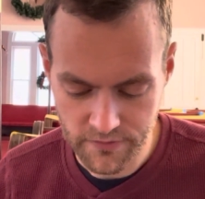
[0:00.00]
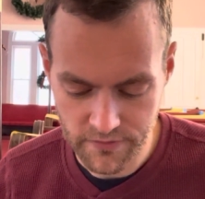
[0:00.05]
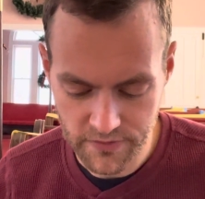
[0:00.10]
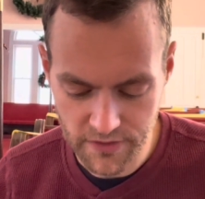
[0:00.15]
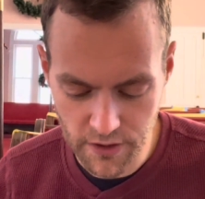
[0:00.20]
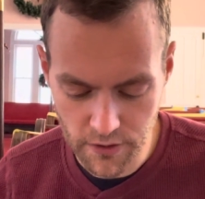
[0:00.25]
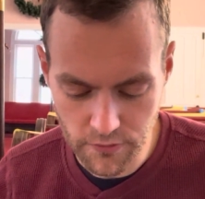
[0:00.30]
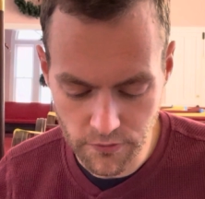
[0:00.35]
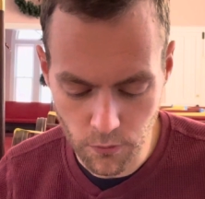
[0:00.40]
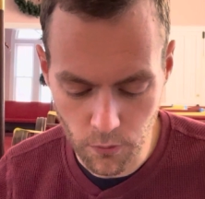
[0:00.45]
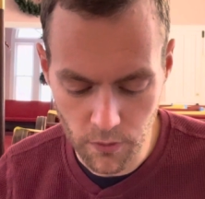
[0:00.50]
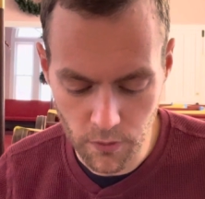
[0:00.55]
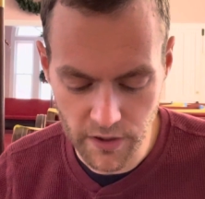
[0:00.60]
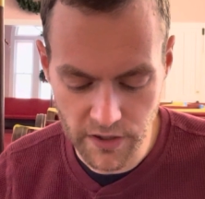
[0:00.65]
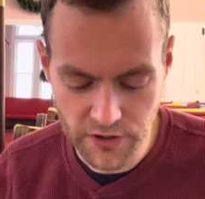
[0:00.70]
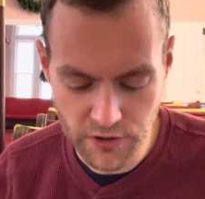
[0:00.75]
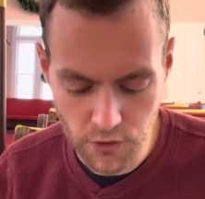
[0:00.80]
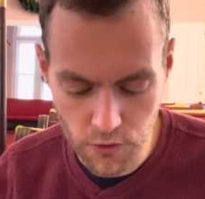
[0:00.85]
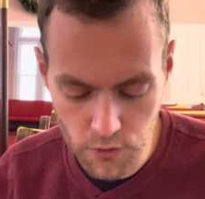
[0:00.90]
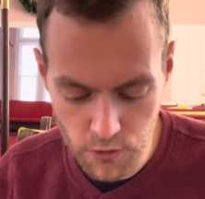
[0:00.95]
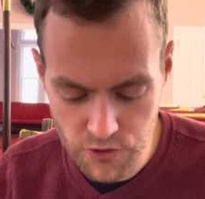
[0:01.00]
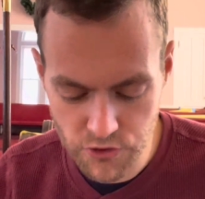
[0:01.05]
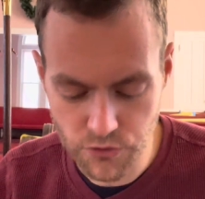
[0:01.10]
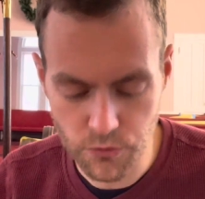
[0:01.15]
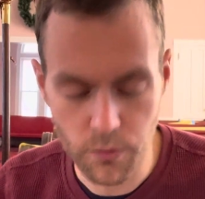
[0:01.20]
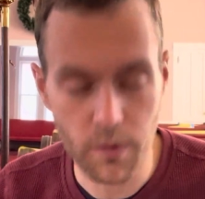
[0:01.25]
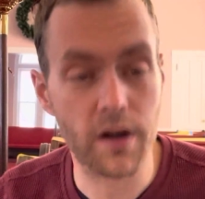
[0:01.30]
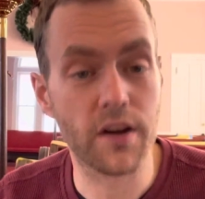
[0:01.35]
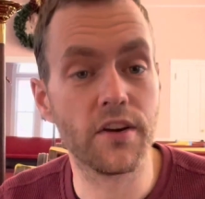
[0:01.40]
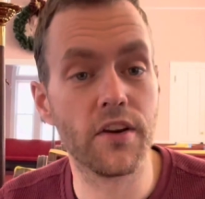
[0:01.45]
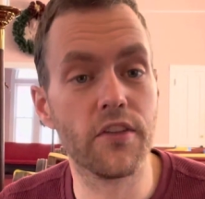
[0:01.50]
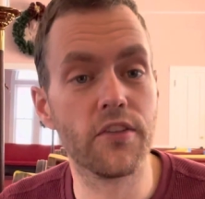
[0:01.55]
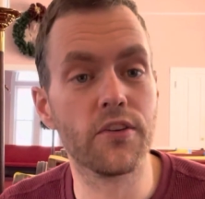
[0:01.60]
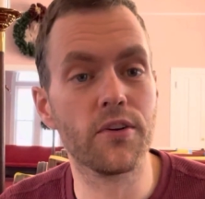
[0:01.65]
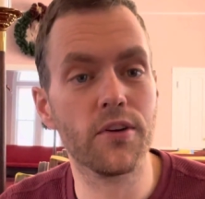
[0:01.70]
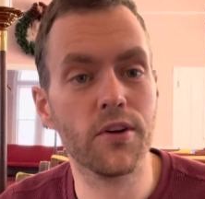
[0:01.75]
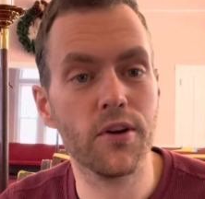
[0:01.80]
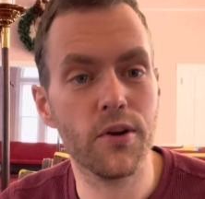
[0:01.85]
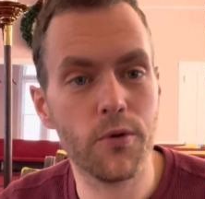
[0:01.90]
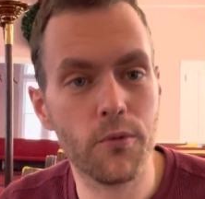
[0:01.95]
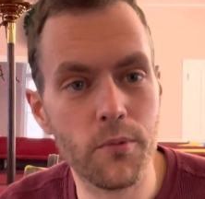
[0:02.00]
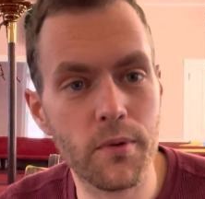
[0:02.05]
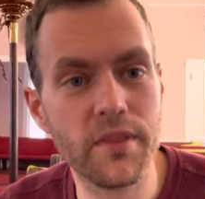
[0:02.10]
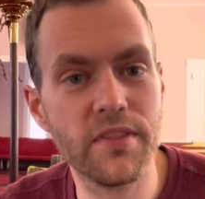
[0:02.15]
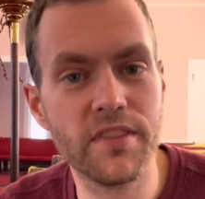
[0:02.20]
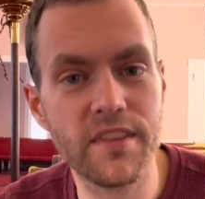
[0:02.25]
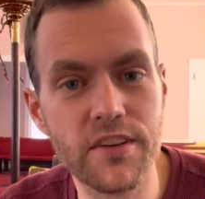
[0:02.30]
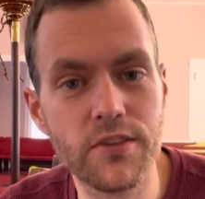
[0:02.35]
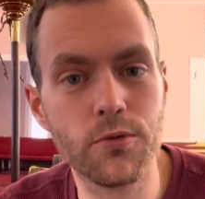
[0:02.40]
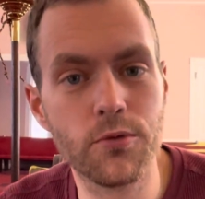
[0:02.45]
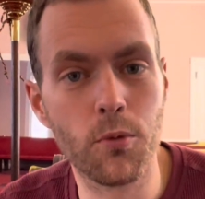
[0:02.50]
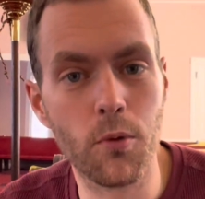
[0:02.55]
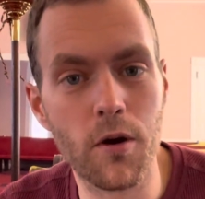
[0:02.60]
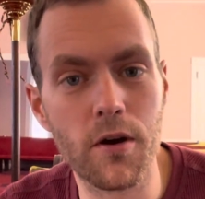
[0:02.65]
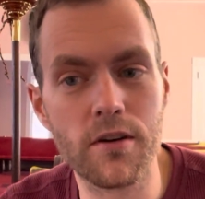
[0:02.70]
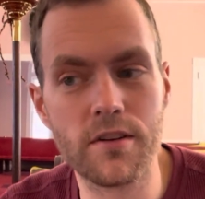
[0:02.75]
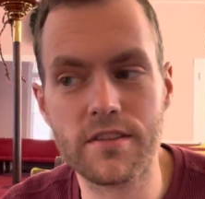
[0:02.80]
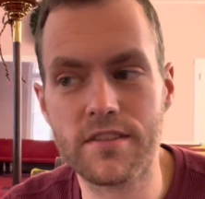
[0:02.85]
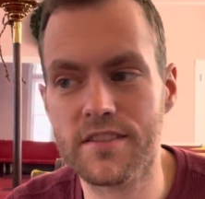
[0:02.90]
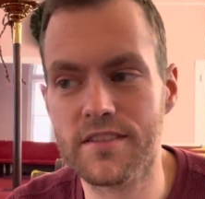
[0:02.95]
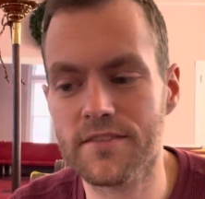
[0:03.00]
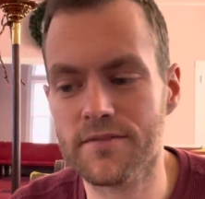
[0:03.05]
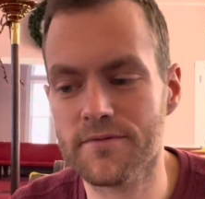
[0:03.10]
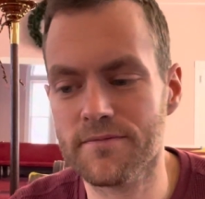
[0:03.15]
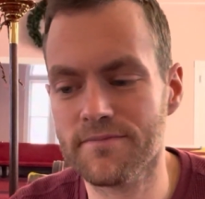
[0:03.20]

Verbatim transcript: Therefore, encourage one another with these words.